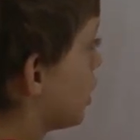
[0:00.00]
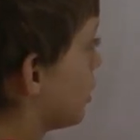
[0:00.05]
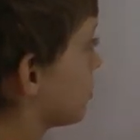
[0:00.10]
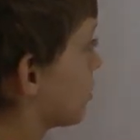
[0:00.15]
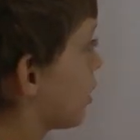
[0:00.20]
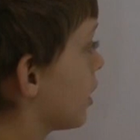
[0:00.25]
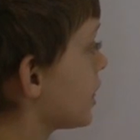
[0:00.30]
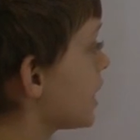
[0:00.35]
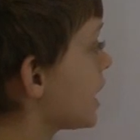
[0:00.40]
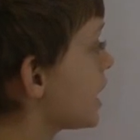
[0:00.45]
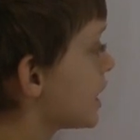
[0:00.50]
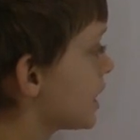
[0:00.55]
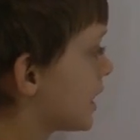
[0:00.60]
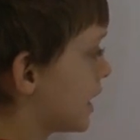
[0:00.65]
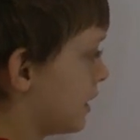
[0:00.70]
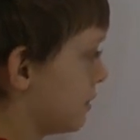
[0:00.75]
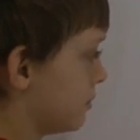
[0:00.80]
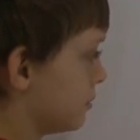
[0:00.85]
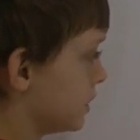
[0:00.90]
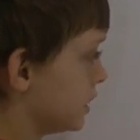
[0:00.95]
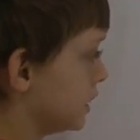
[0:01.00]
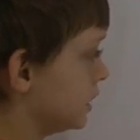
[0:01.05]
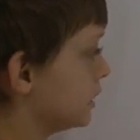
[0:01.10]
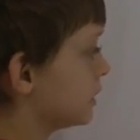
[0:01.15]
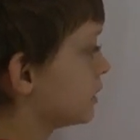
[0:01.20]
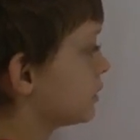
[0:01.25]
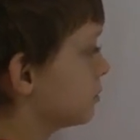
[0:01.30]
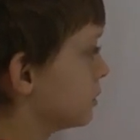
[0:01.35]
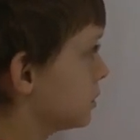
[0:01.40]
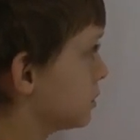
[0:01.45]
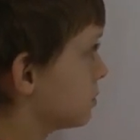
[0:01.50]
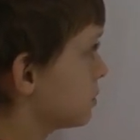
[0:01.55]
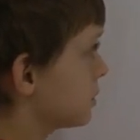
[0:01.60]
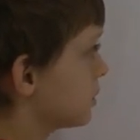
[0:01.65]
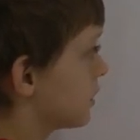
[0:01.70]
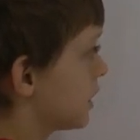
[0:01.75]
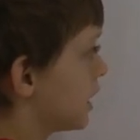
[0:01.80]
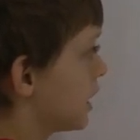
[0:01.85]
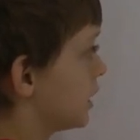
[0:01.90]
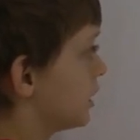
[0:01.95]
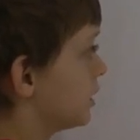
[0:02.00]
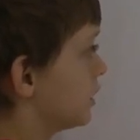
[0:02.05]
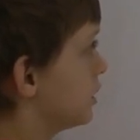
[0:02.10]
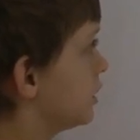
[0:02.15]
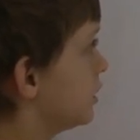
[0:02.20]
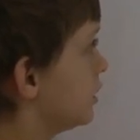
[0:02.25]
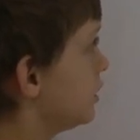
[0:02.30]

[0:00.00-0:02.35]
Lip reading: top one, that means we'll be right.